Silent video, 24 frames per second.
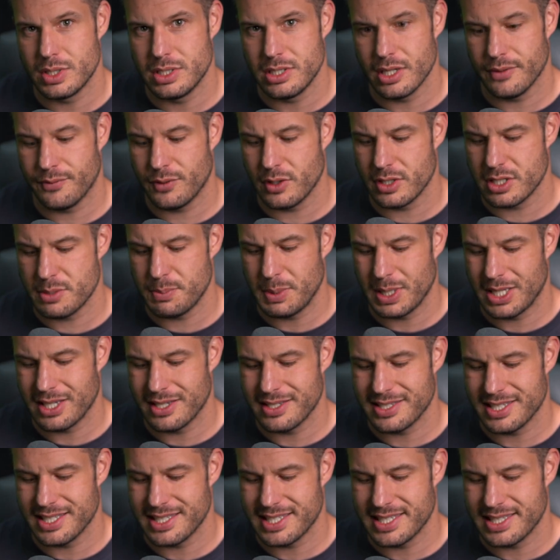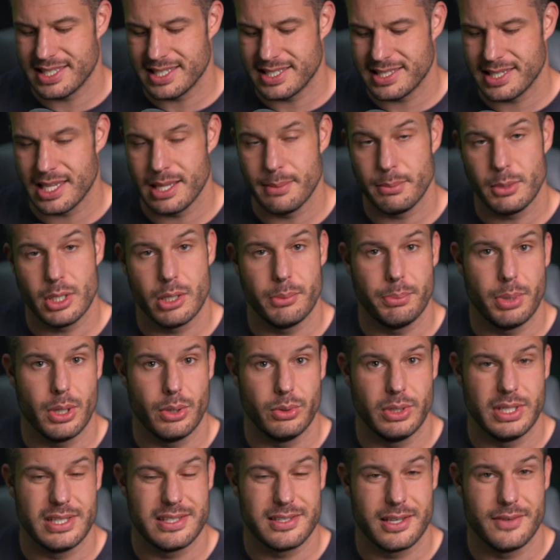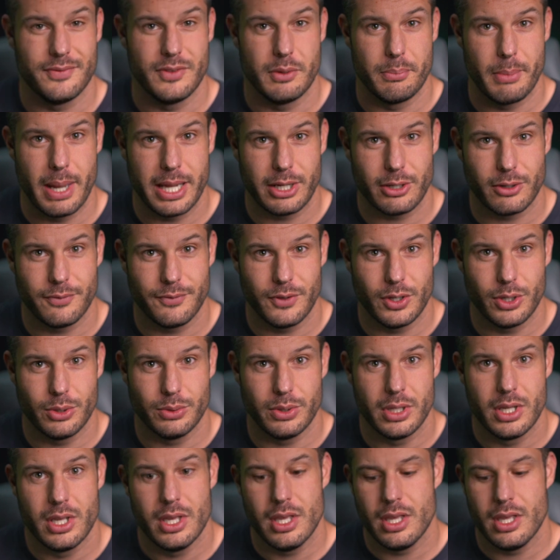difference because it's the same components of the microphone.